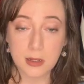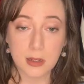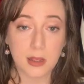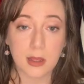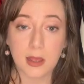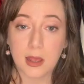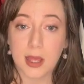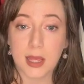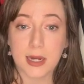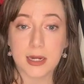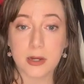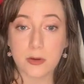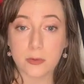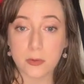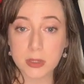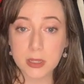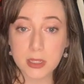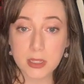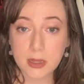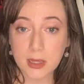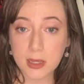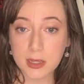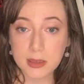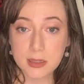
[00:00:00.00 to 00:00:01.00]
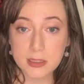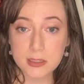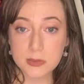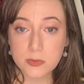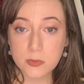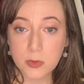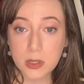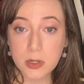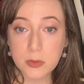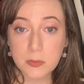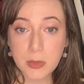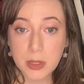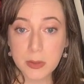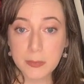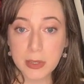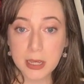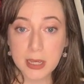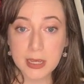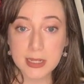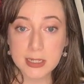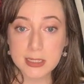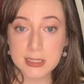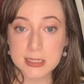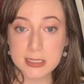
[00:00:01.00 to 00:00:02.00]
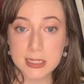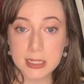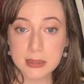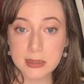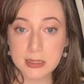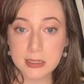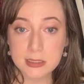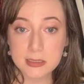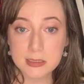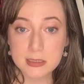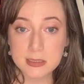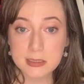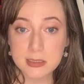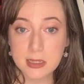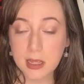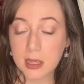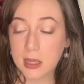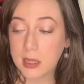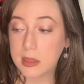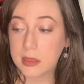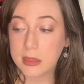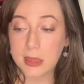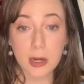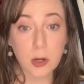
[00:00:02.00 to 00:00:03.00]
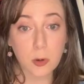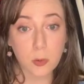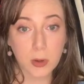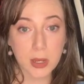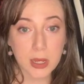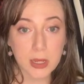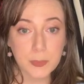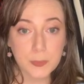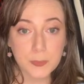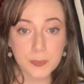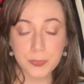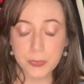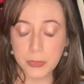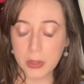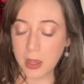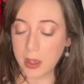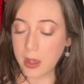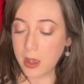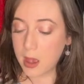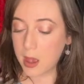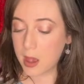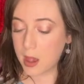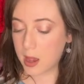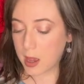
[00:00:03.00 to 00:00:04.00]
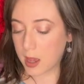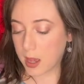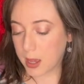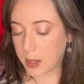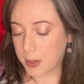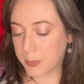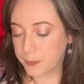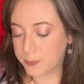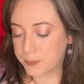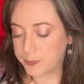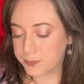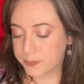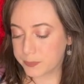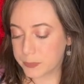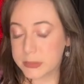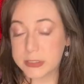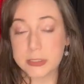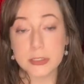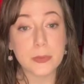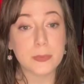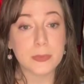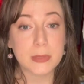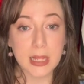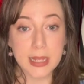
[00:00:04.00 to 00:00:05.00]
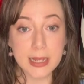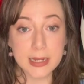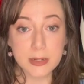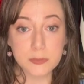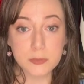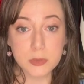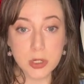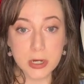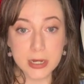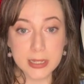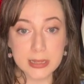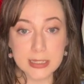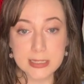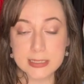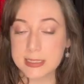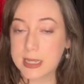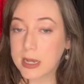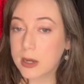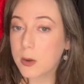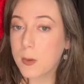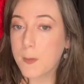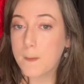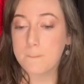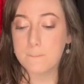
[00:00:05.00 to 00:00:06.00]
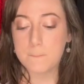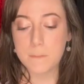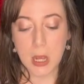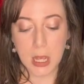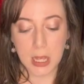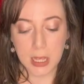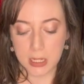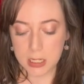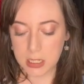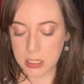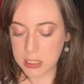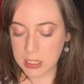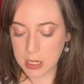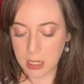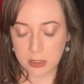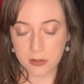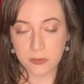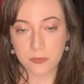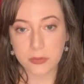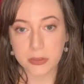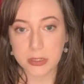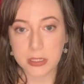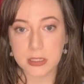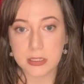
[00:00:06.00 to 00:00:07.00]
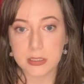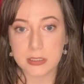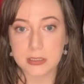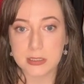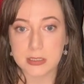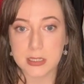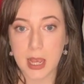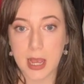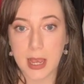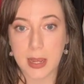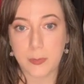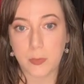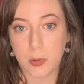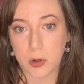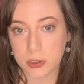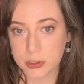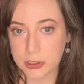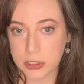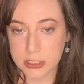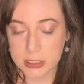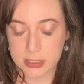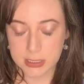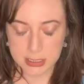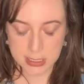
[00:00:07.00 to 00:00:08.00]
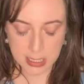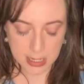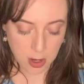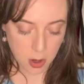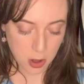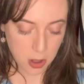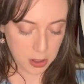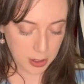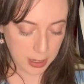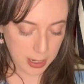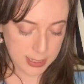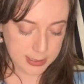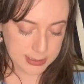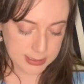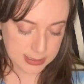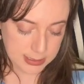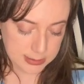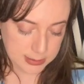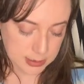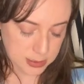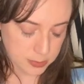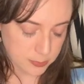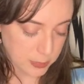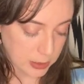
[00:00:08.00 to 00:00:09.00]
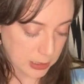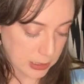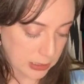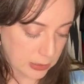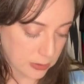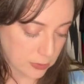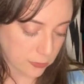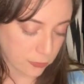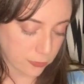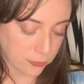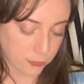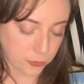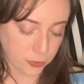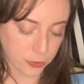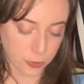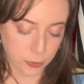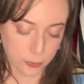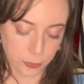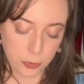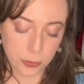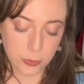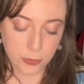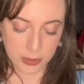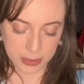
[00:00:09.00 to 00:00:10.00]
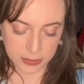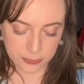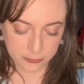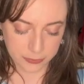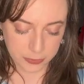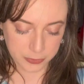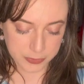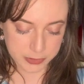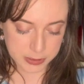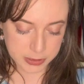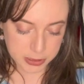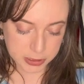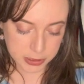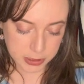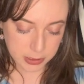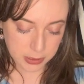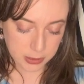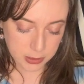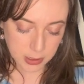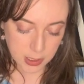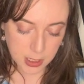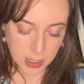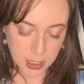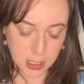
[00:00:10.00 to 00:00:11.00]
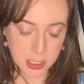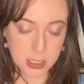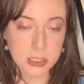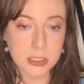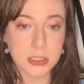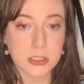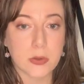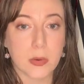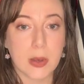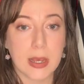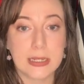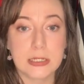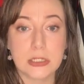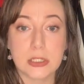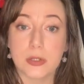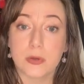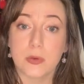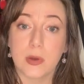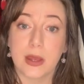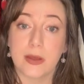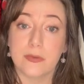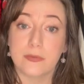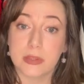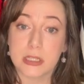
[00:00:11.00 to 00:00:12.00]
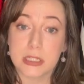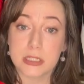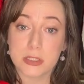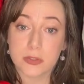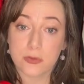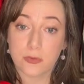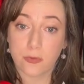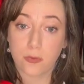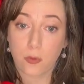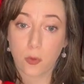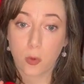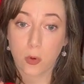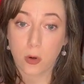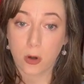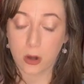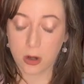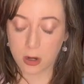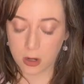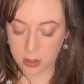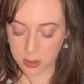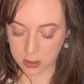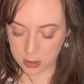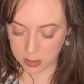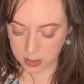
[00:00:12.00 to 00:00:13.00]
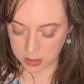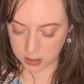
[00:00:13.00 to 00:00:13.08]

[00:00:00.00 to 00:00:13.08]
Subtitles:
and I really like this one, maybe I can send this like their way. So I'm glad I'm trying these out, but none of these I purchased. They all got sent to me through Influencer. So I do have these four